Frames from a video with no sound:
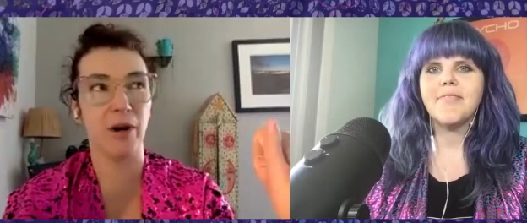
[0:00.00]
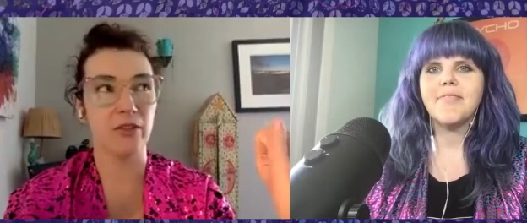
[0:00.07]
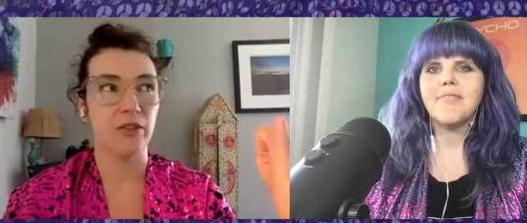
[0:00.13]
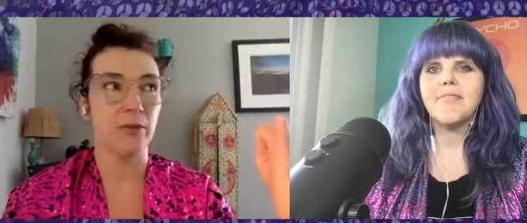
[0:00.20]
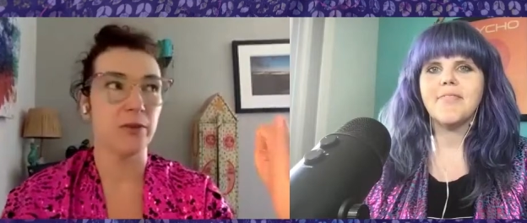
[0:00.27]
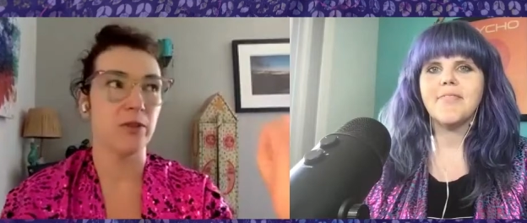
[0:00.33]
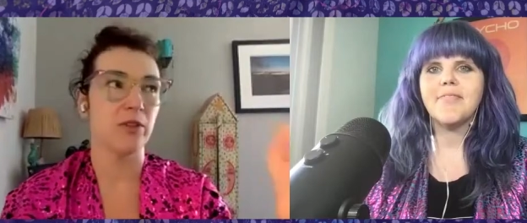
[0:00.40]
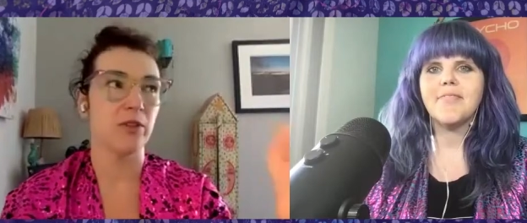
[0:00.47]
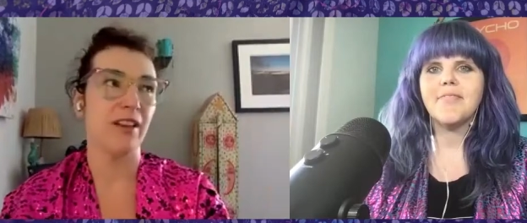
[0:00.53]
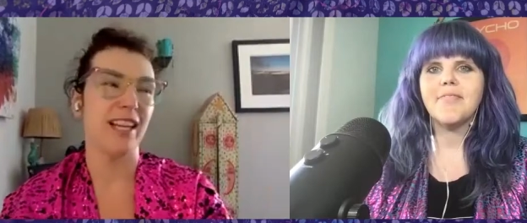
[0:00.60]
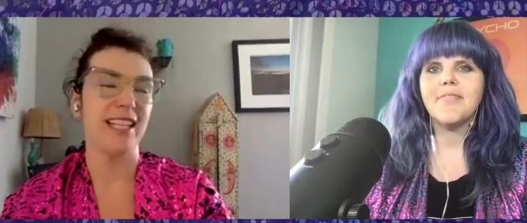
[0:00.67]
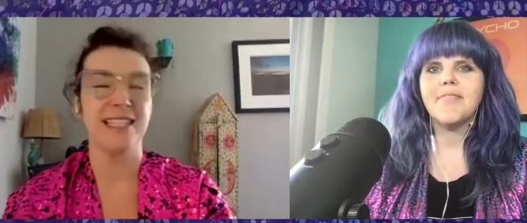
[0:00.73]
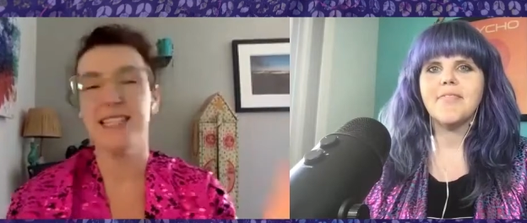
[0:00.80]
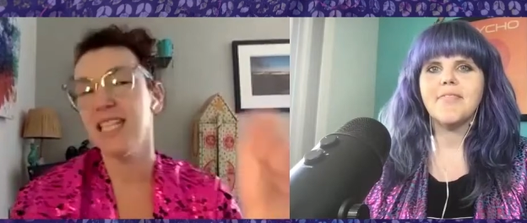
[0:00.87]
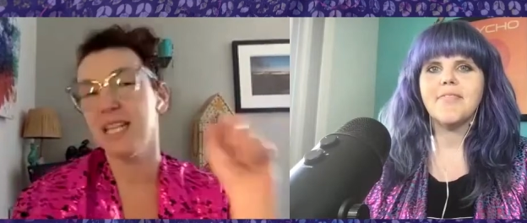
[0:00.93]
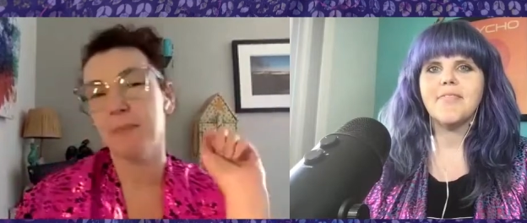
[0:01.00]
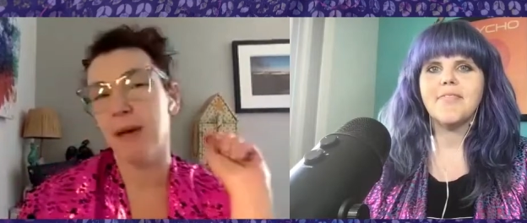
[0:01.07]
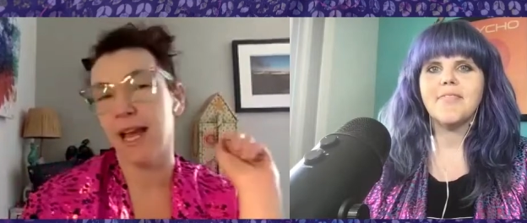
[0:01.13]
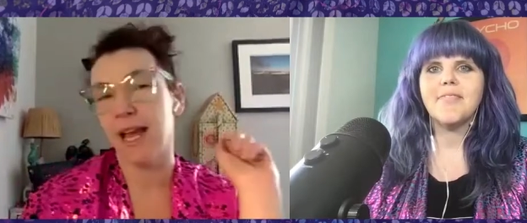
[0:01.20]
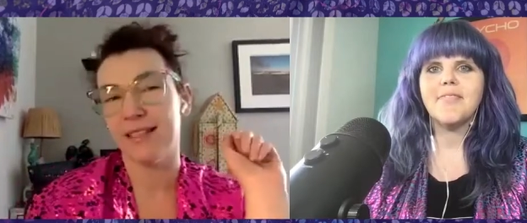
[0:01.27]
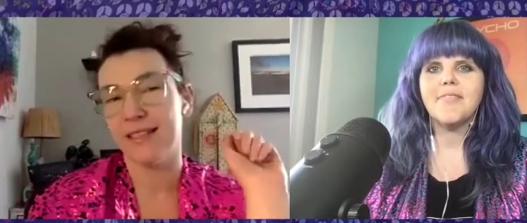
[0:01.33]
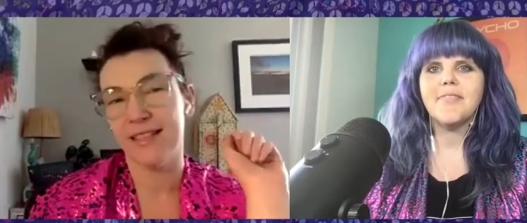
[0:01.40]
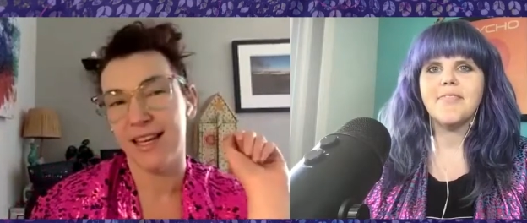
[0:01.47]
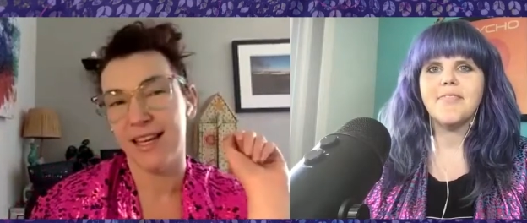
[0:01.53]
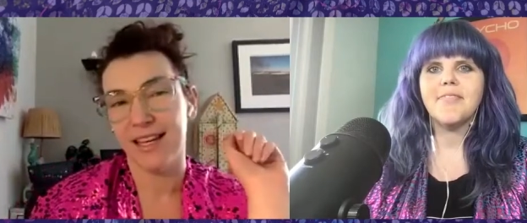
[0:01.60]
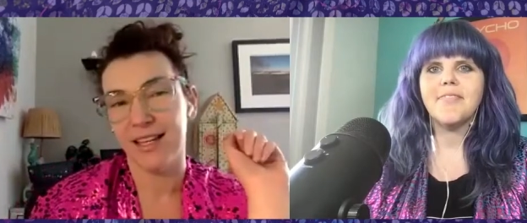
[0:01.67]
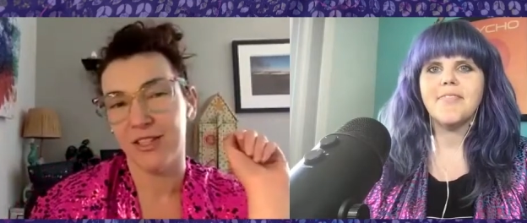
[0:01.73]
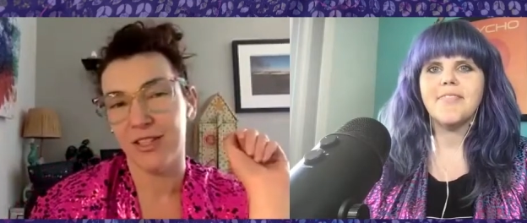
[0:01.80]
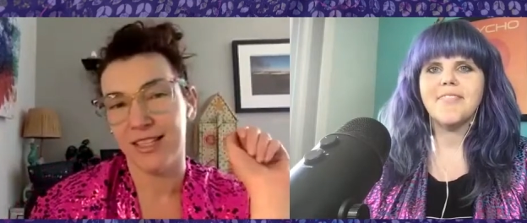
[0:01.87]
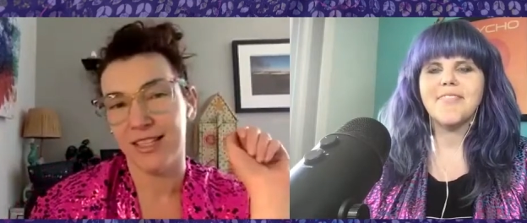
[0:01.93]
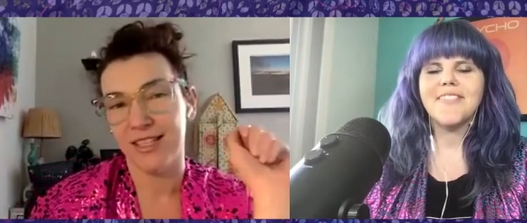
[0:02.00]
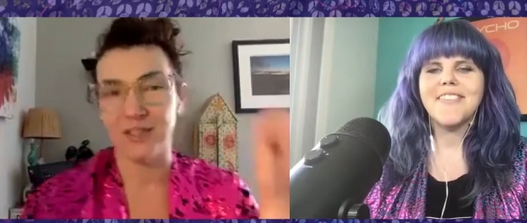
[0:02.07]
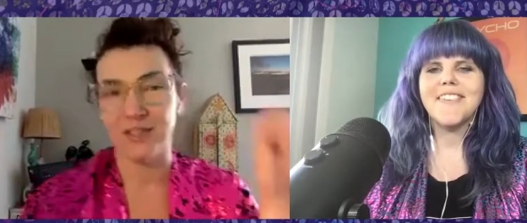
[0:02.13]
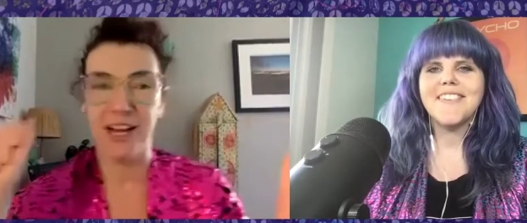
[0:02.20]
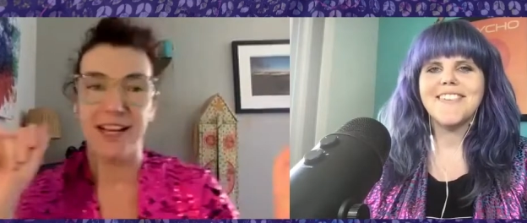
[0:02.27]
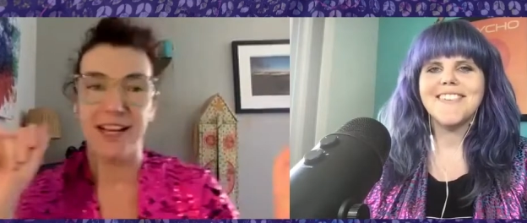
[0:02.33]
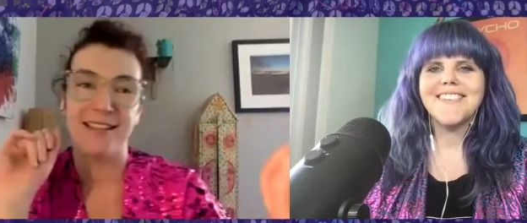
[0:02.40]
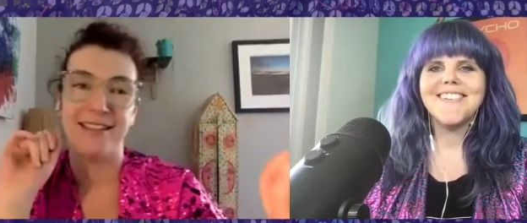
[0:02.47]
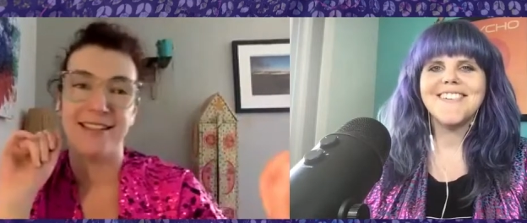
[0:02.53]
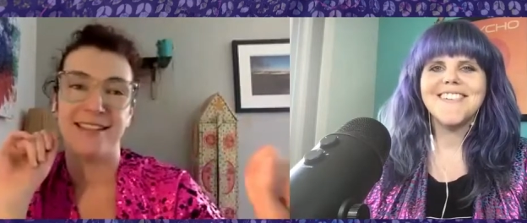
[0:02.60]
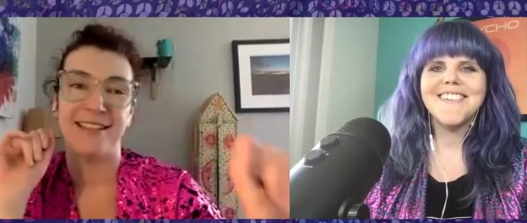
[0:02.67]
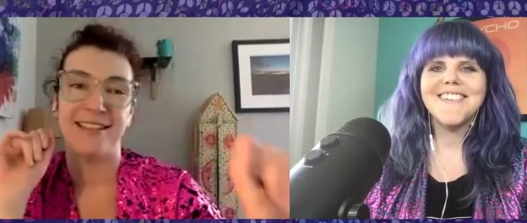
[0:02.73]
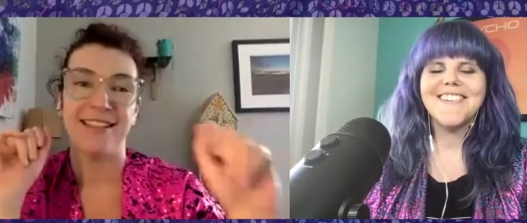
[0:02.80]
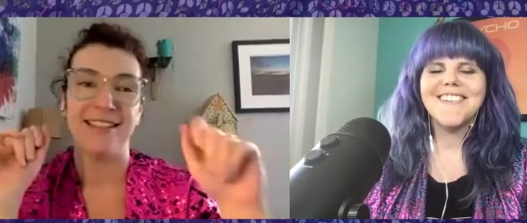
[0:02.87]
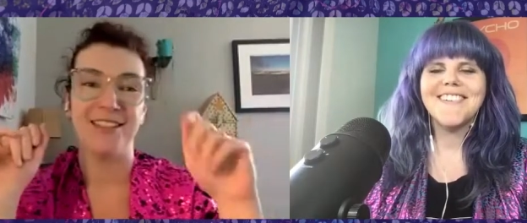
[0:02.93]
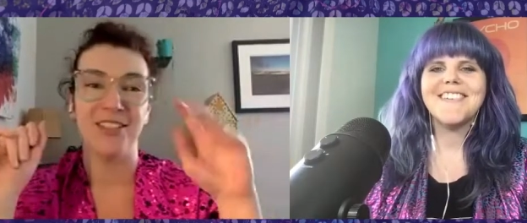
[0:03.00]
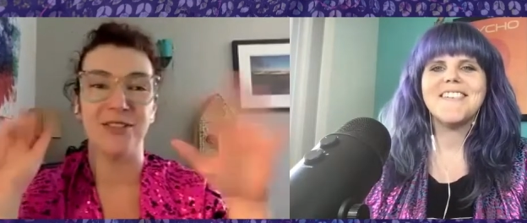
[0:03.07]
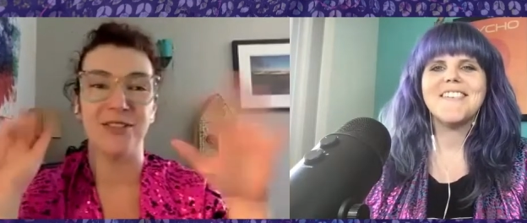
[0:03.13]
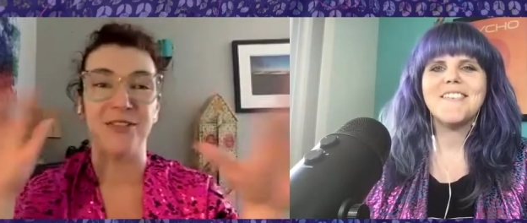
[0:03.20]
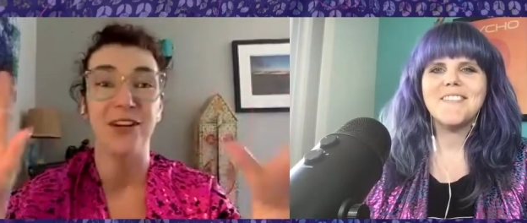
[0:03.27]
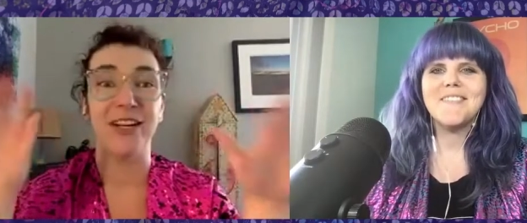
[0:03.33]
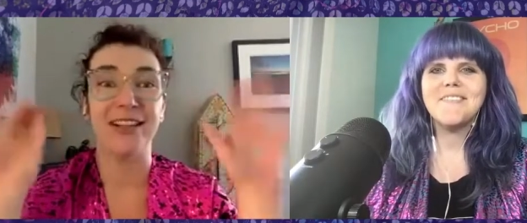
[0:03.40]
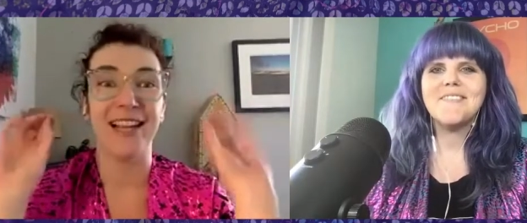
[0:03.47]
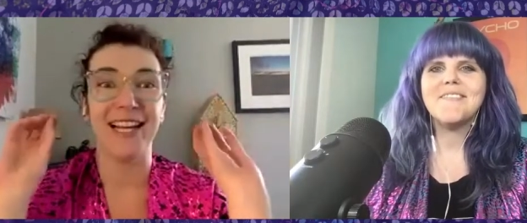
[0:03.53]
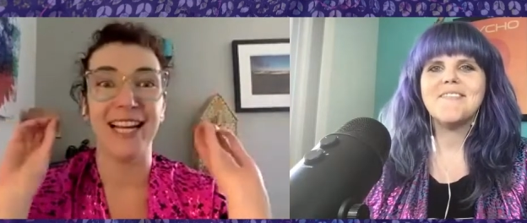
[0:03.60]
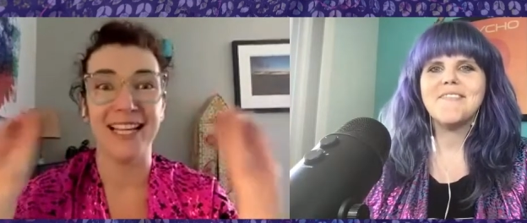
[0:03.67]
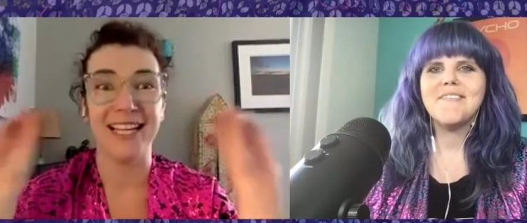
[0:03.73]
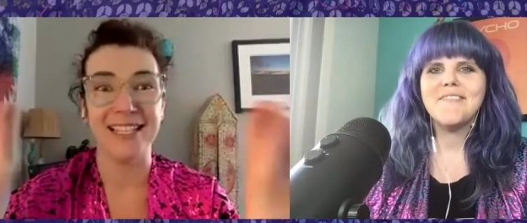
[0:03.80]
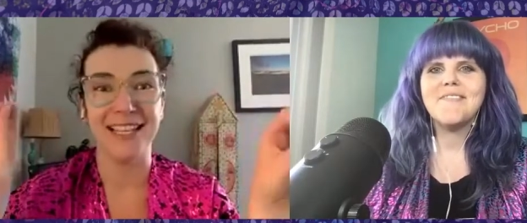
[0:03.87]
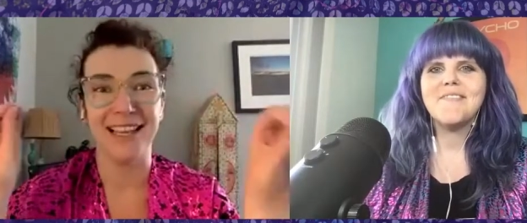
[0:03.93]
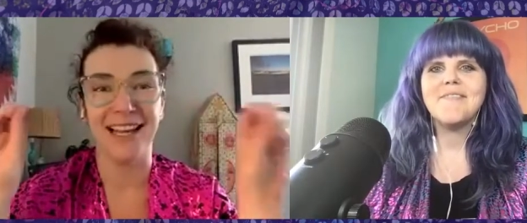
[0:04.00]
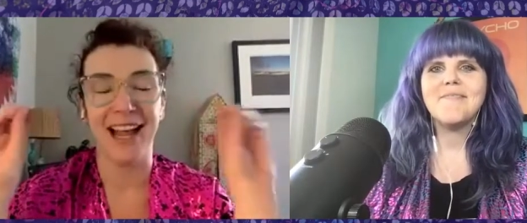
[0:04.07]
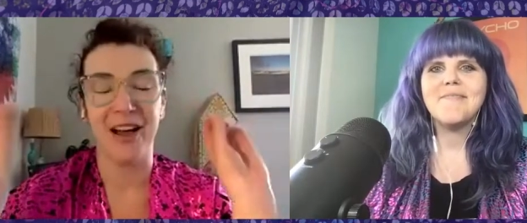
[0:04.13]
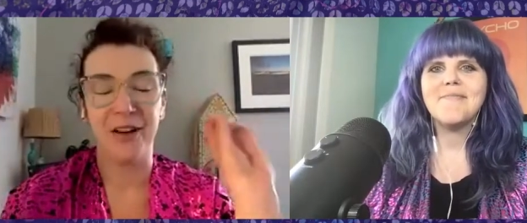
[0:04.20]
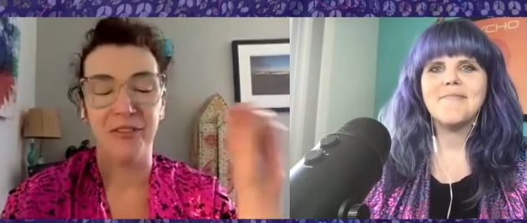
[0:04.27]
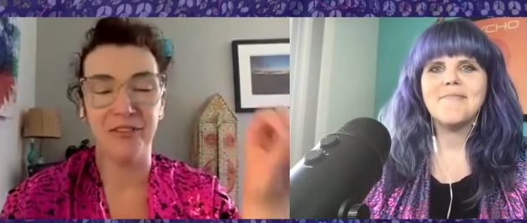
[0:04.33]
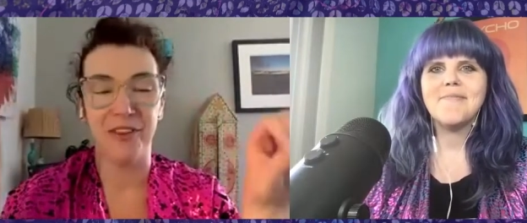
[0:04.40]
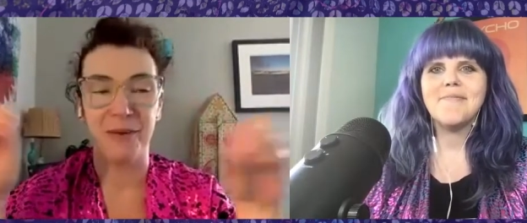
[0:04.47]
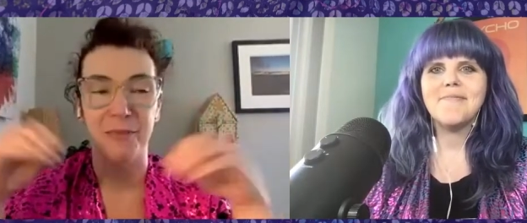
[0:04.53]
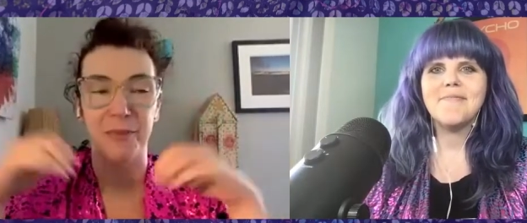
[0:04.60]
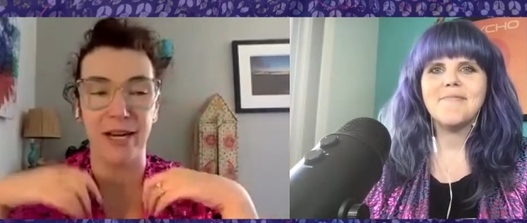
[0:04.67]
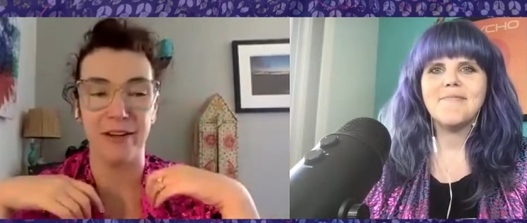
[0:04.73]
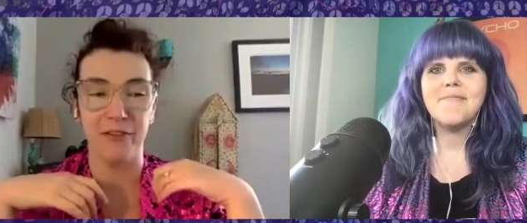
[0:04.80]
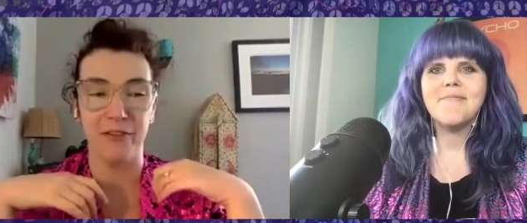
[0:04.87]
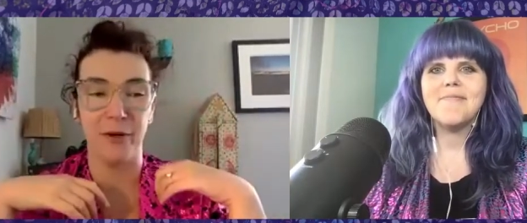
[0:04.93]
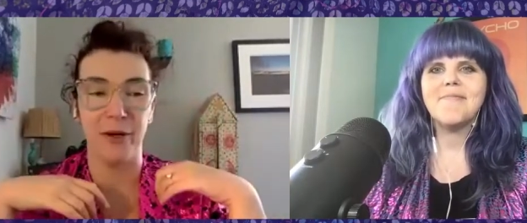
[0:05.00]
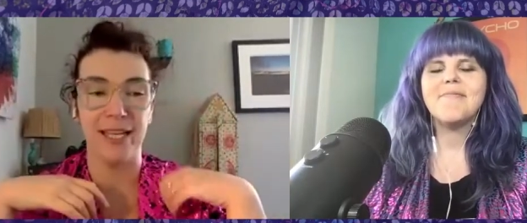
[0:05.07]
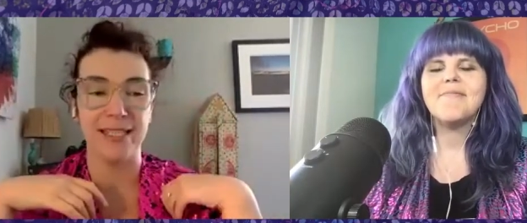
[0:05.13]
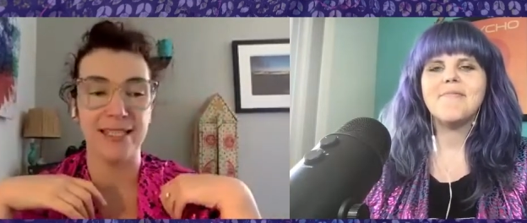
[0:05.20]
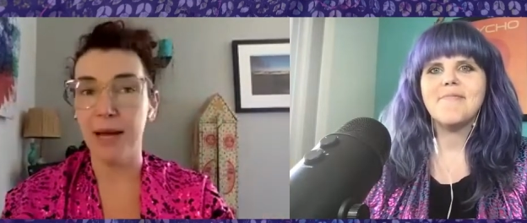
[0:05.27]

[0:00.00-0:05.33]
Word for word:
Speaker 1: descriptions are like sneak backstage in this dress. And she's very like into like a fun brand voice.